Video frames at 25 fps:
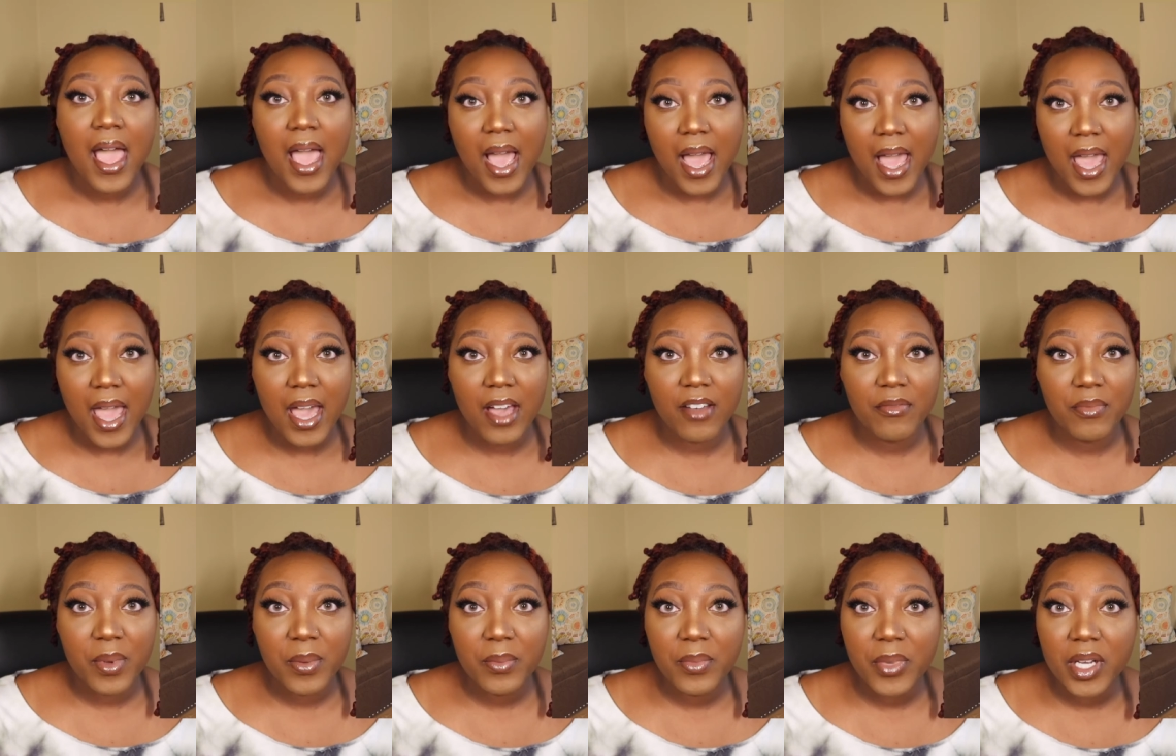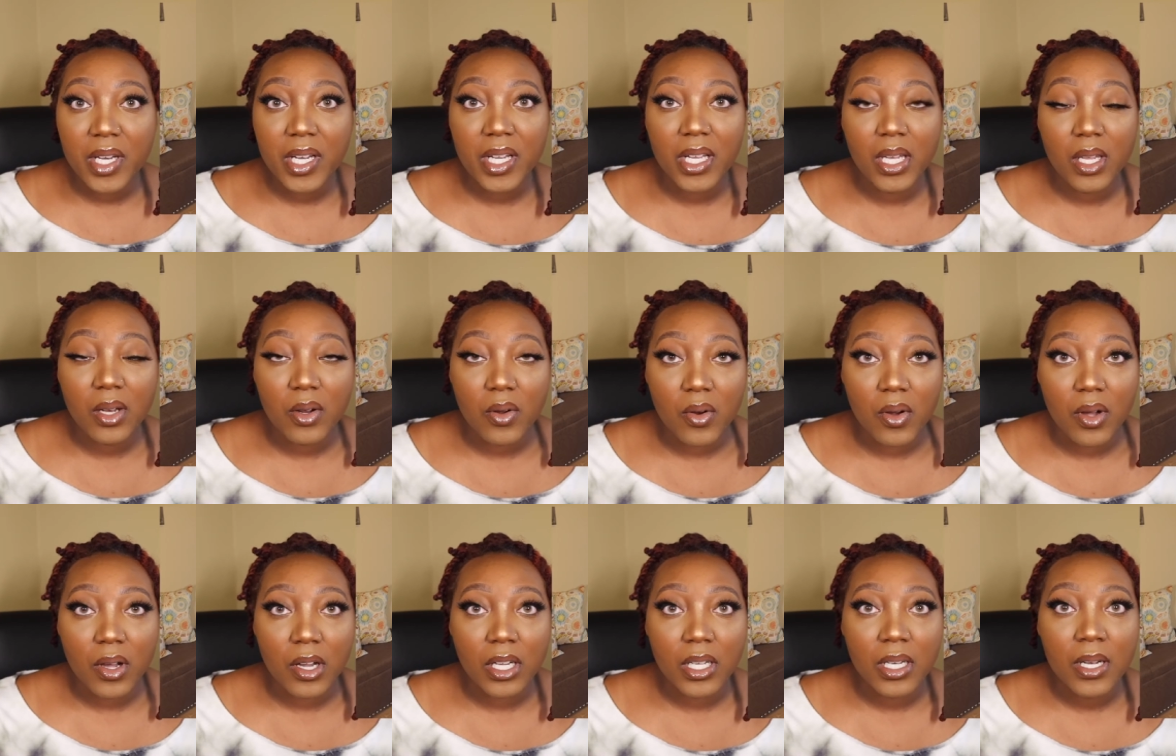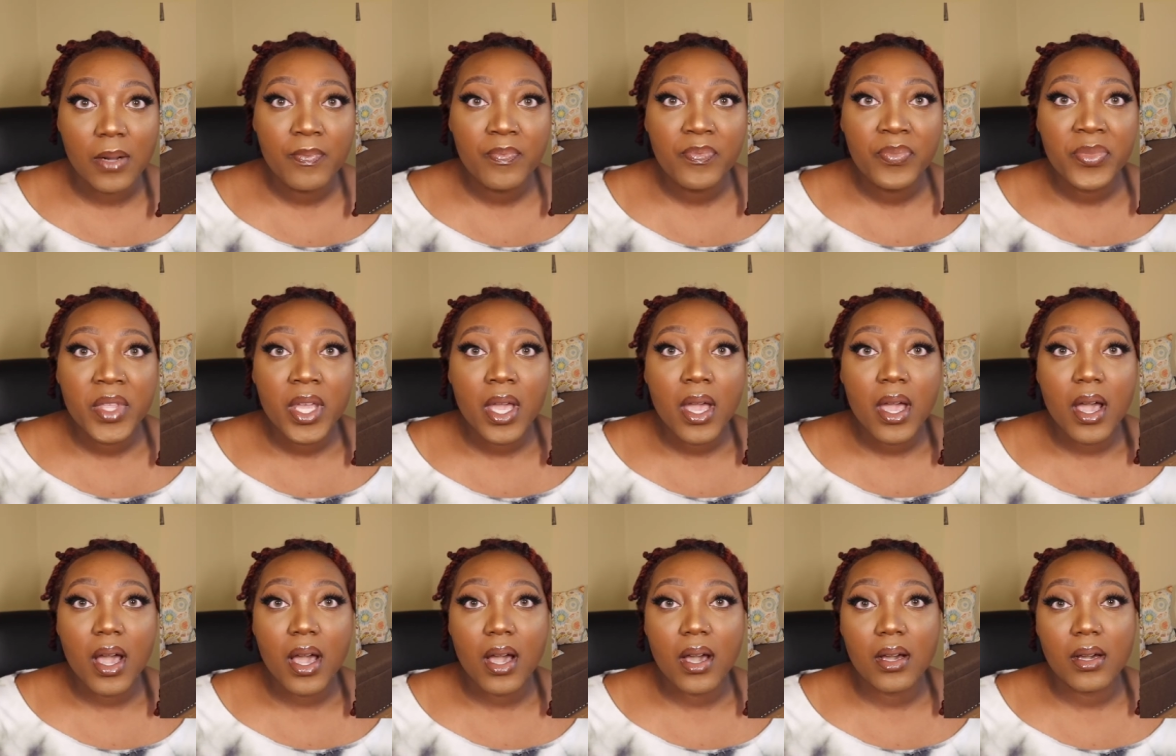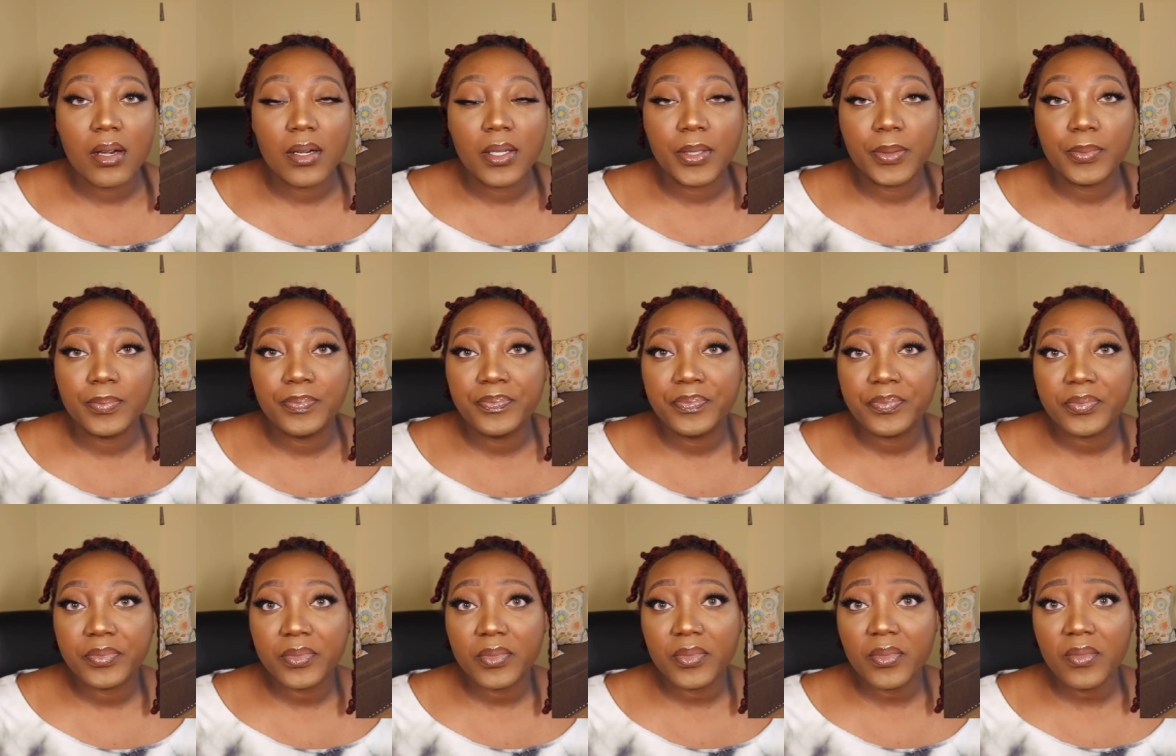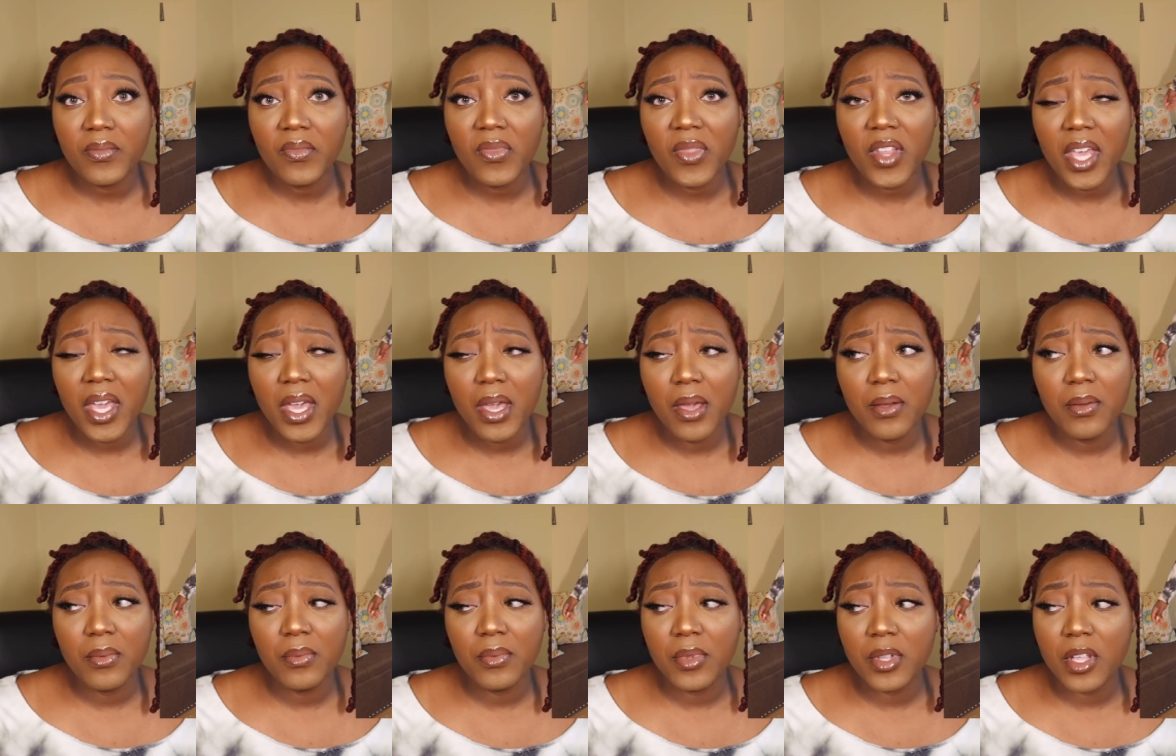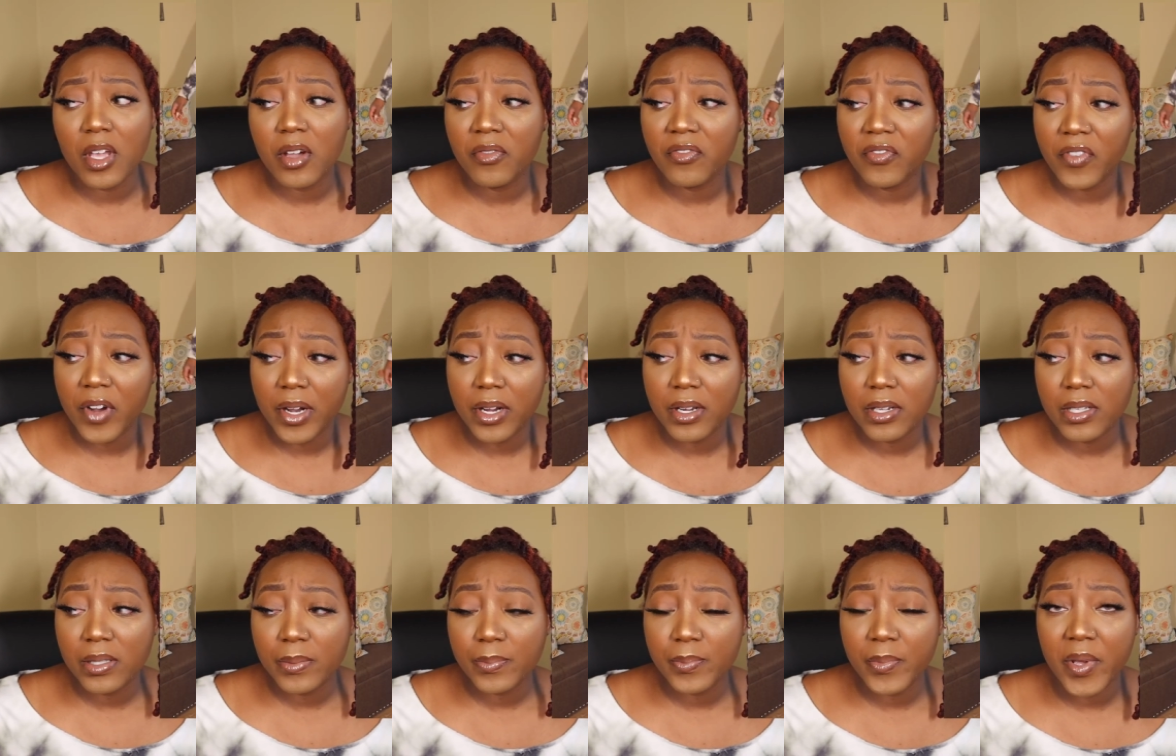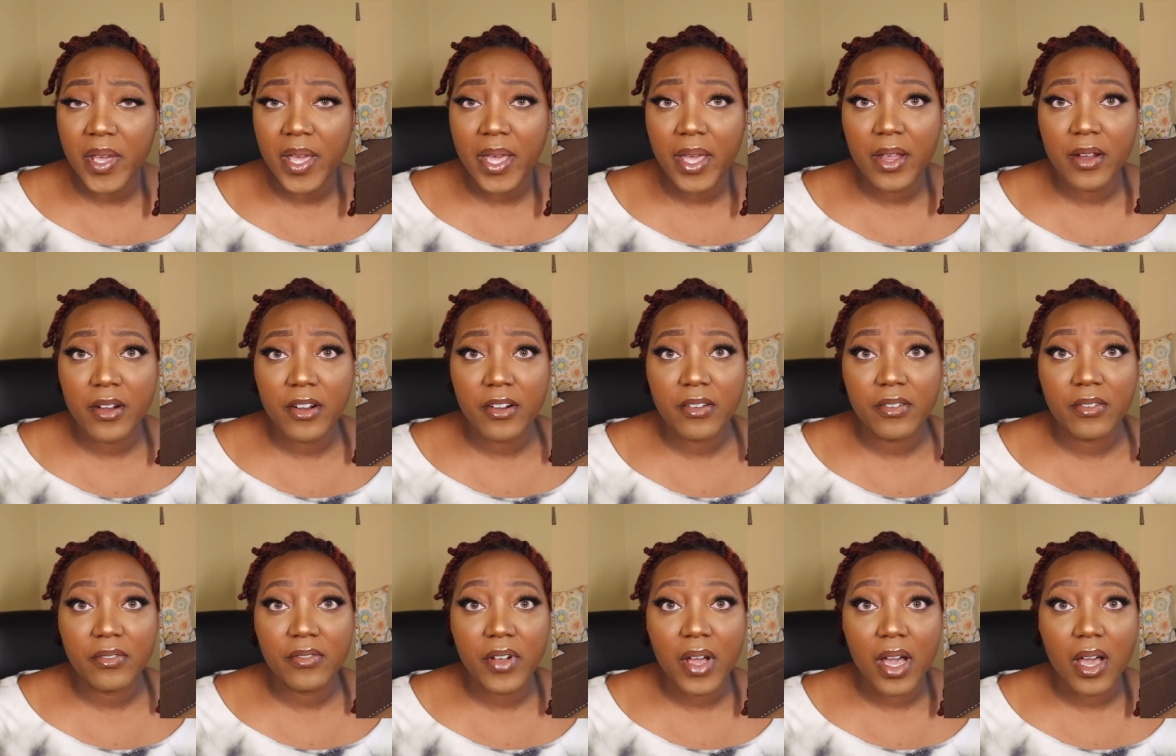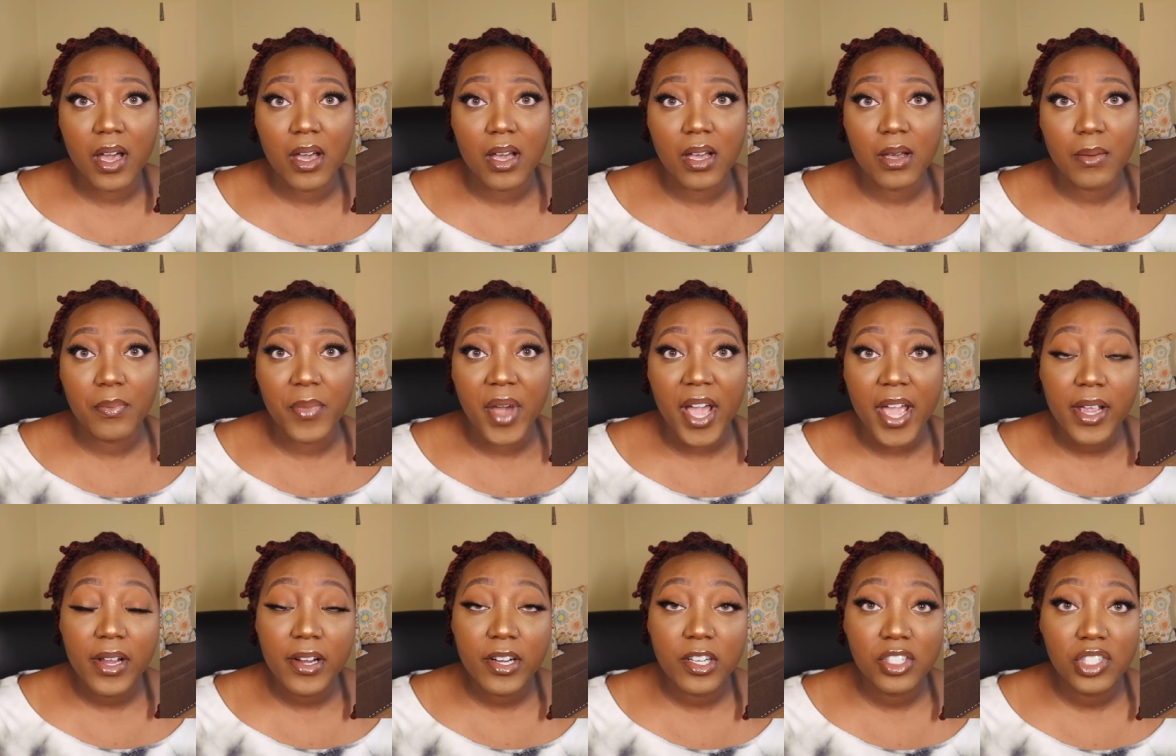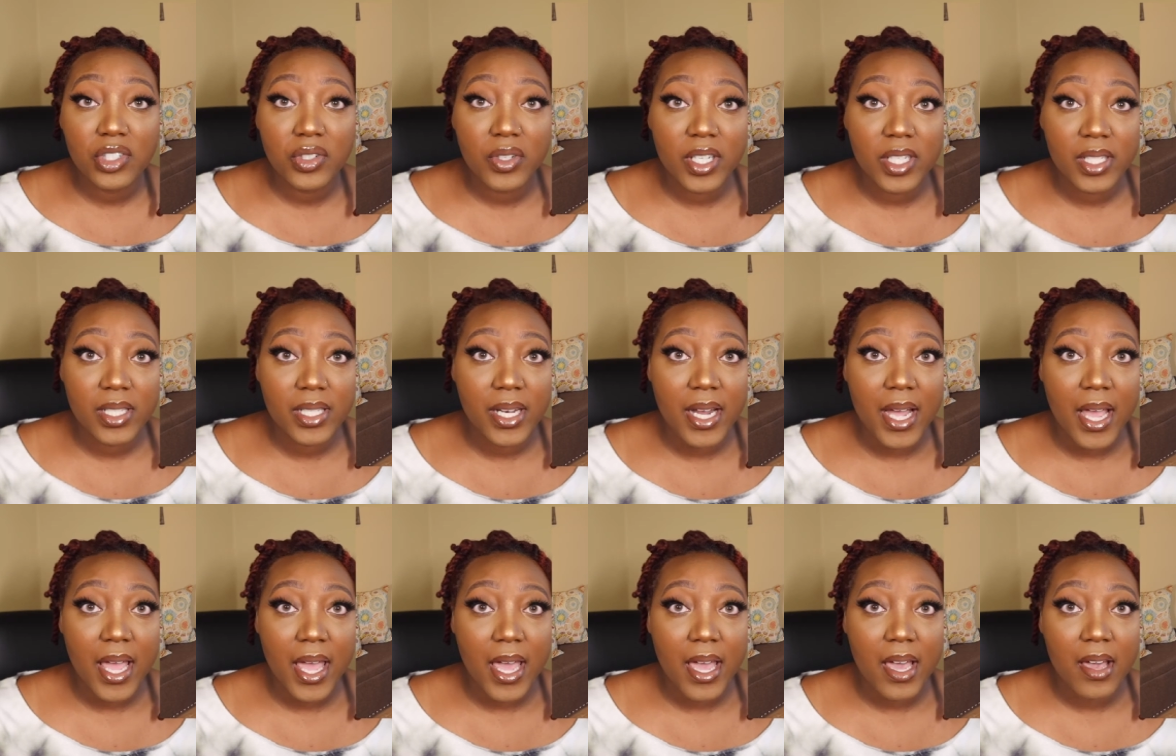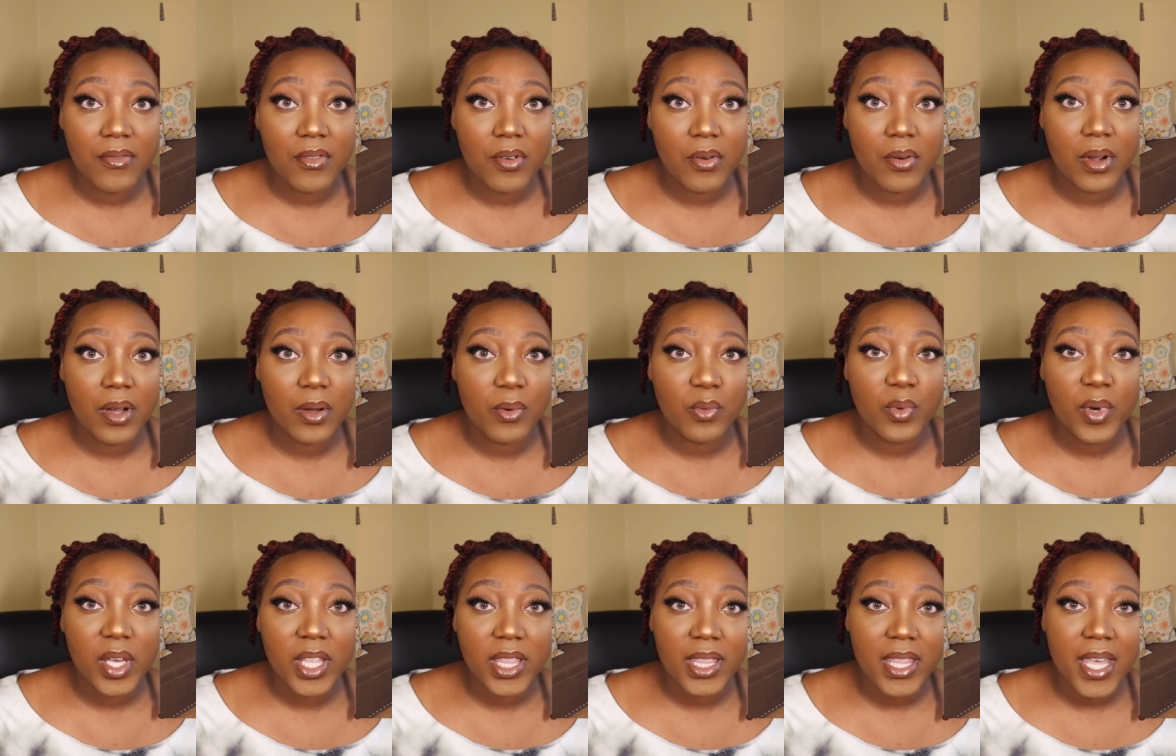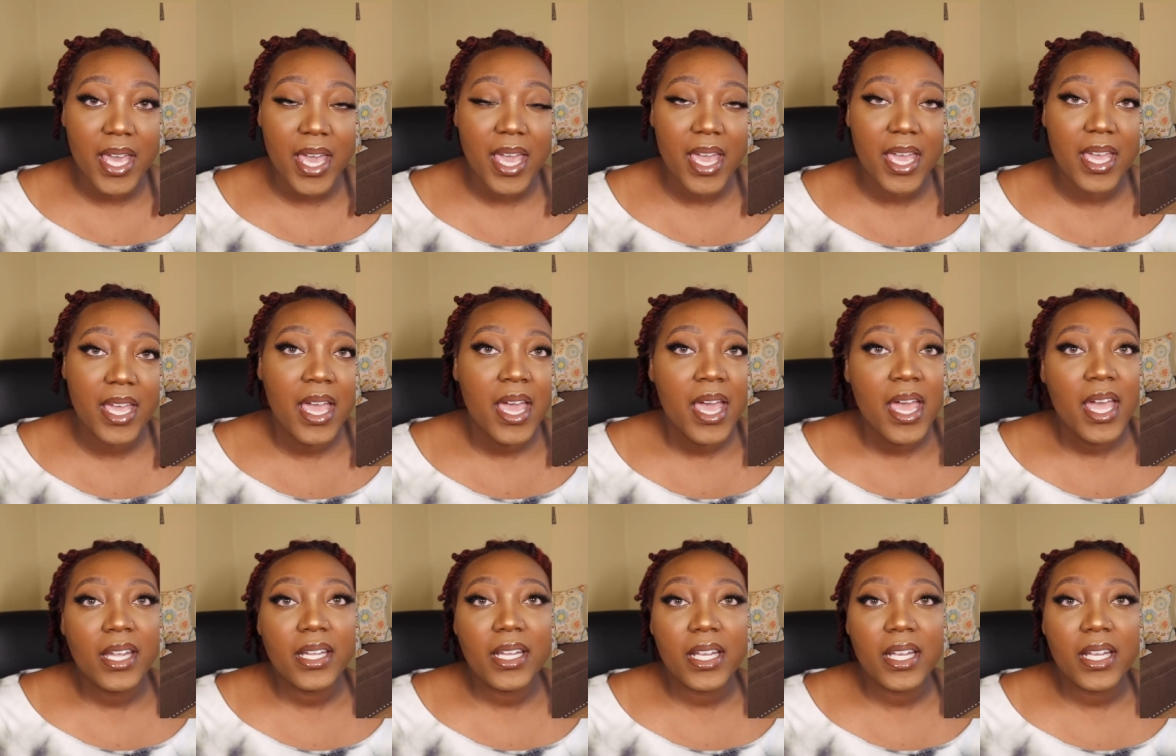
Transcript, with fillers: I have been putting it on. Um, and the first pair of uh, biker shorts that I have on with that.